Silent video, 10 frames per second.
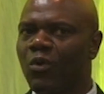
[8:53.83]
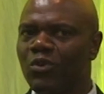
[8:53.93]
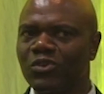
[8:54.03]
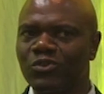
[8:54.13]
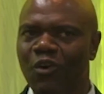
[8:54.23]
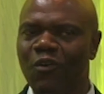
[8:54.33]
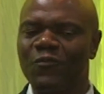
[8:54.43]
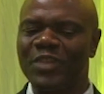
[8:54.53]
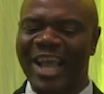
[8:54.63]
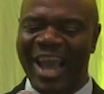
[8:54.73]
blasts
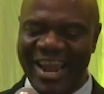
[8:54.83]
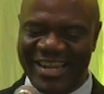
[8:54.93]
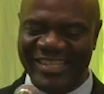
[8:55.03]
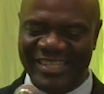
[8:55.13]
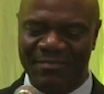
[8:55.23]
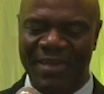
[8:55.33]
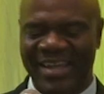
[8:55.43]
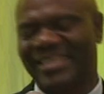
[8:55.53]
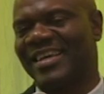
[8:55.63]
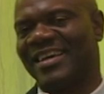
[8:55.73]
opposition for
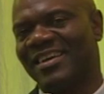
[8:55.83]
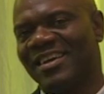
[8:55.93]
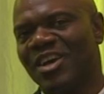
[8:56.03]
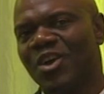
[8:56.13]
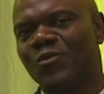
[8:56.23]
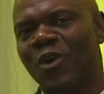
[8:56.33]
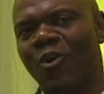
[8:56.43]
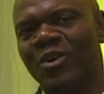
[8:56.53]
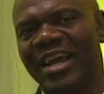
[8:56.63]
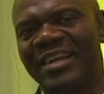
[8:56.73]
alleged lack of
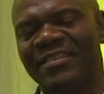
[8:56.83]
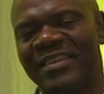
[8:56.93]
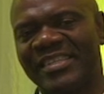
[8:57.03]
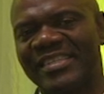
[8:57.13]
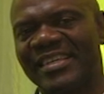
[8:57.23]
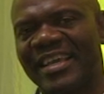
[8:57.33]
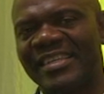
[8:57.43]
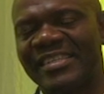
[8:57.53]
political strategy.